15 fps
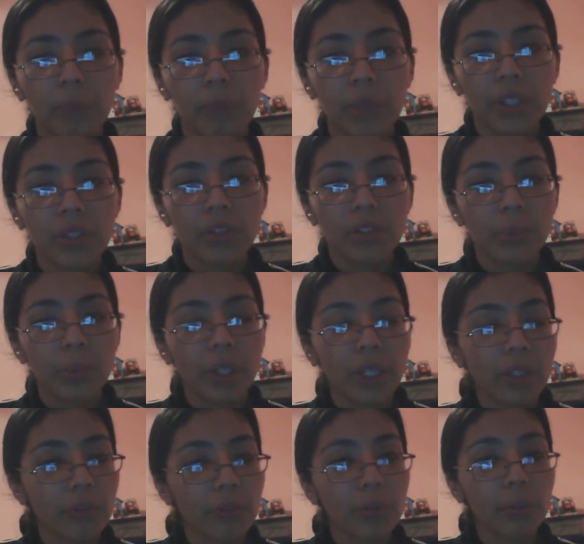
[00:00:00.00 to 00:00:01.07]
interpreting
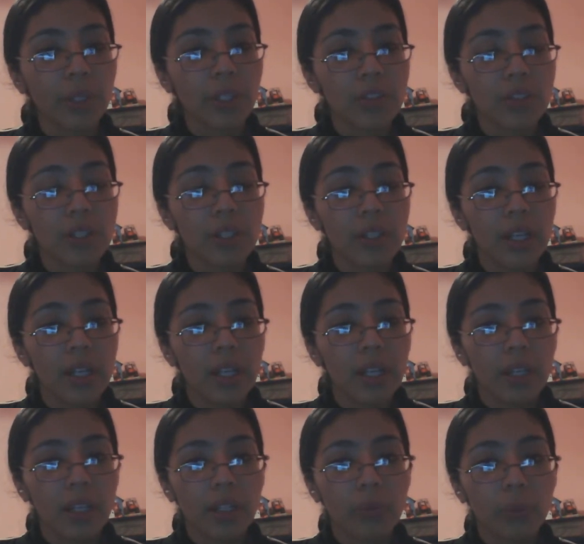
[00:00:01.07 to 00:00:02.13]
information
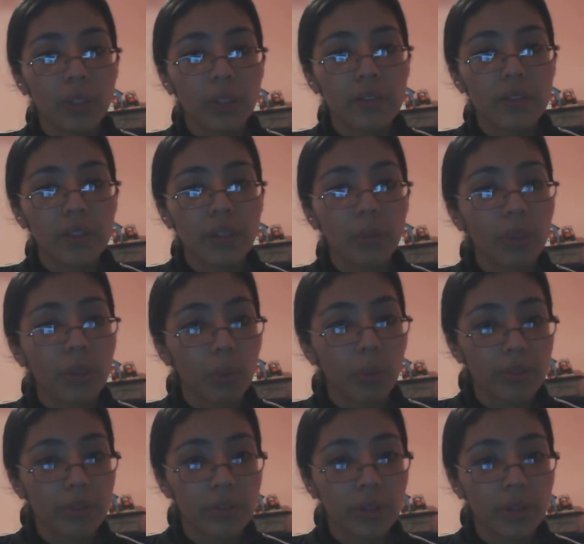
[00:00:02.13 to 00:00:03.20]
in ways that we
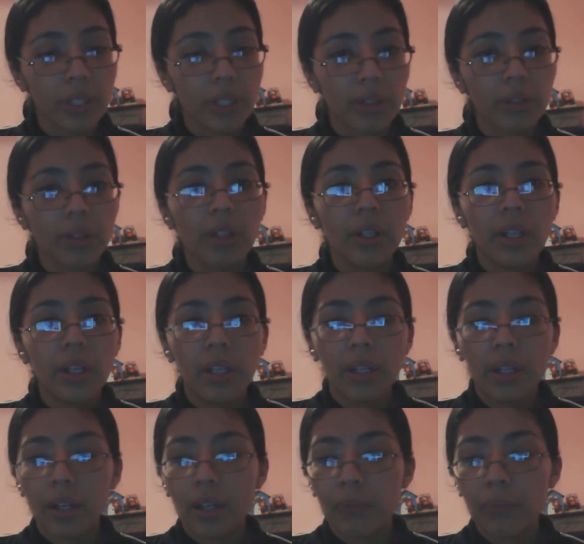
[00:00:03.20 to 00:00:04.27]
want to hear,
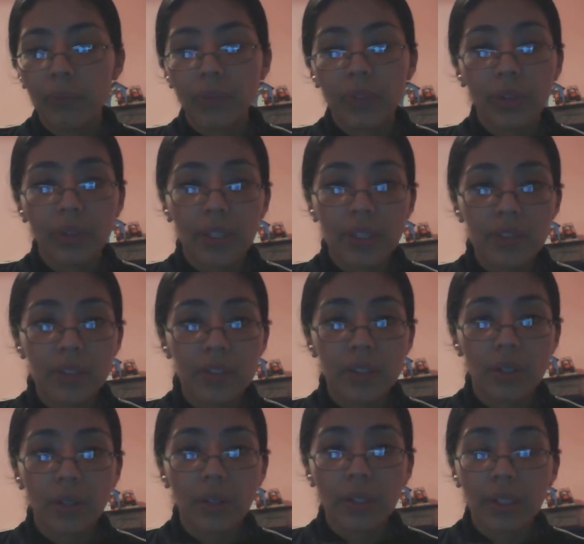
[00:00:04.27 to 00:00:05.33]
not
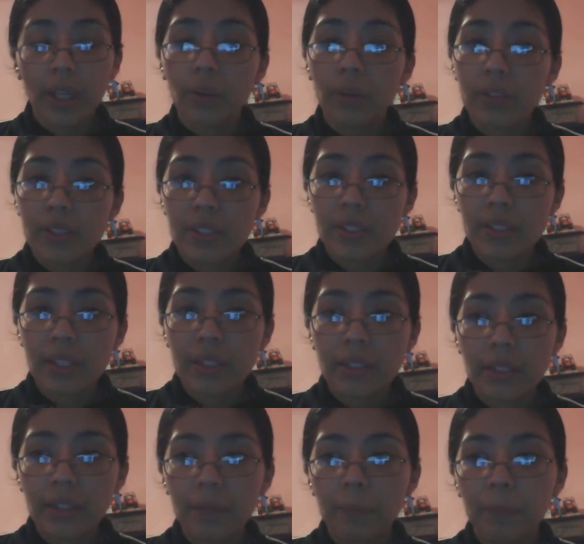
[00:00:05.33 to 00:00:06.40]
necessarily how it's
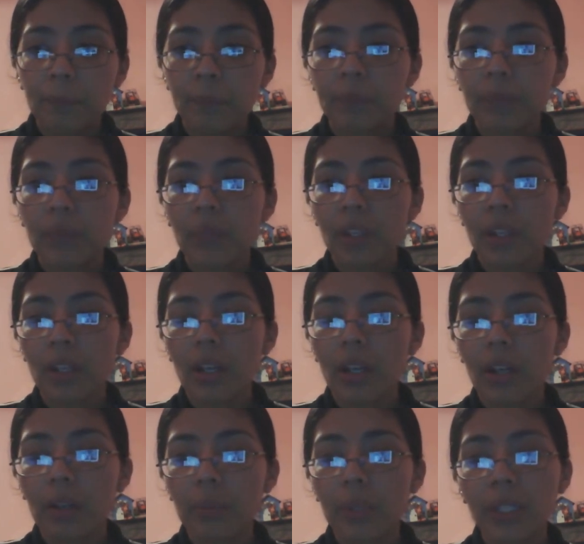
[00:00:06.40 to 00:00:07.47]
intended.
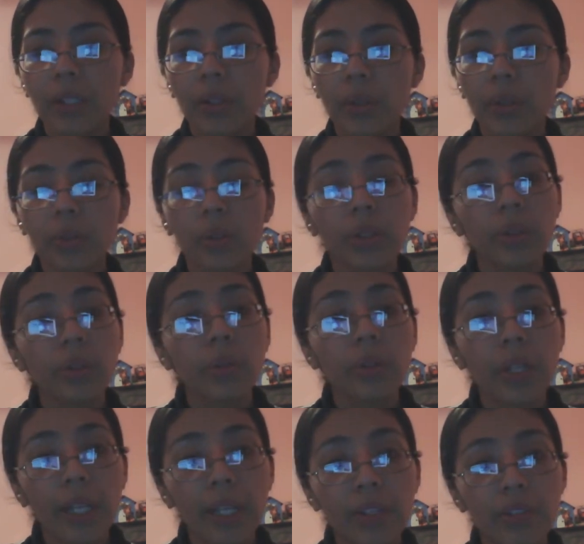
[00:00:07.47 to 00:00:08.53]
It can also include
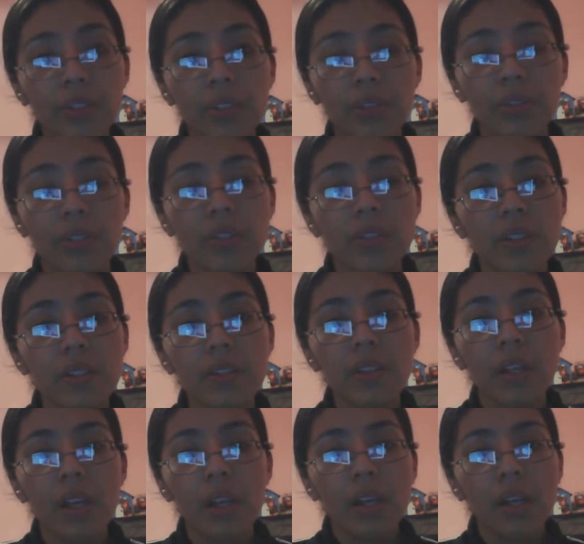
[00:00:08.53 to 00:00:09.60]
age differences,
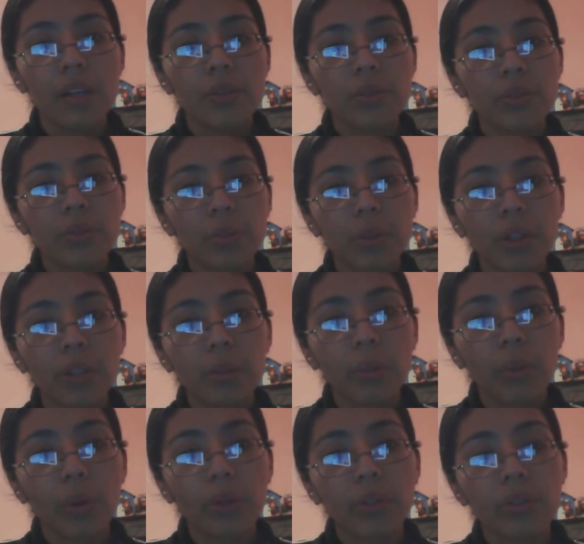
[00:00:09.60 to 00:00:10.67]
so it's really
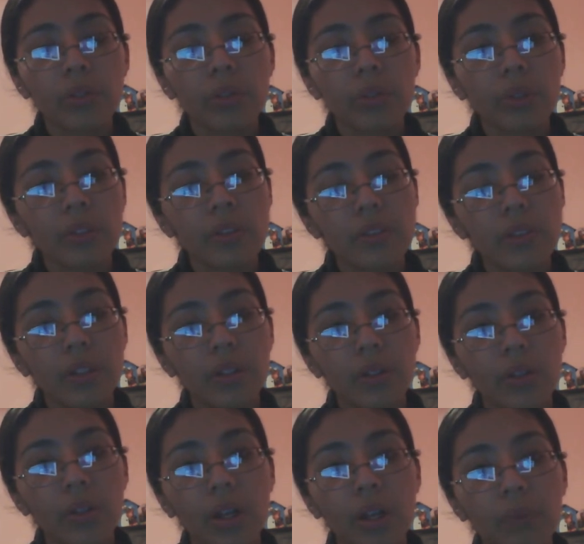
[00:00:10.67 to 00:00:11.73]
important to
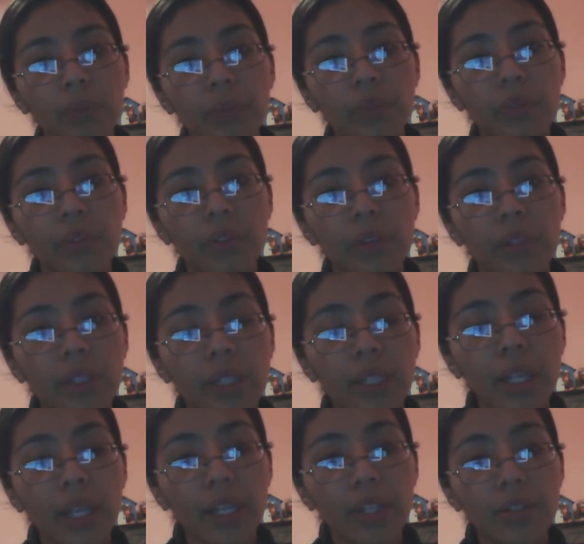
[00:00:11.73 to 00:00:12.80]
consider the
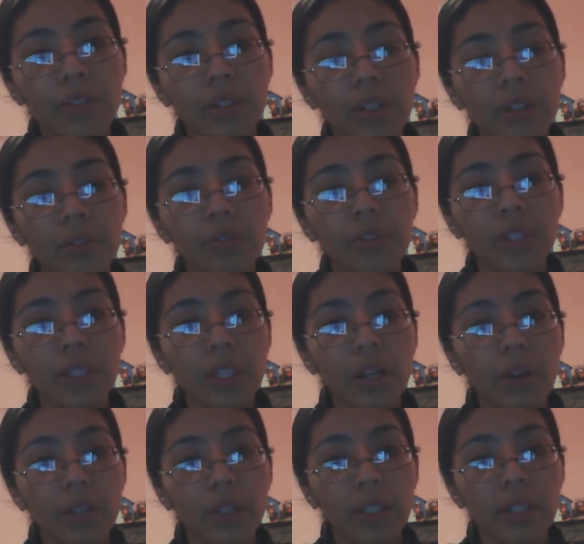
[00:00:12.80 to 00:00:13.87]
age of the
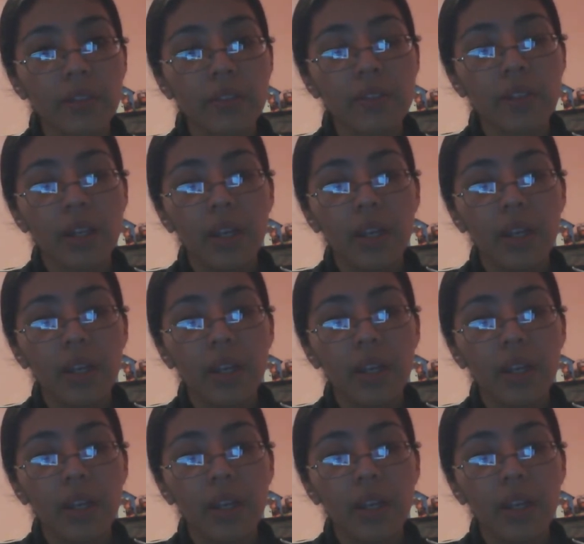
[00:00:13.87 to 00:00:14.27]
audience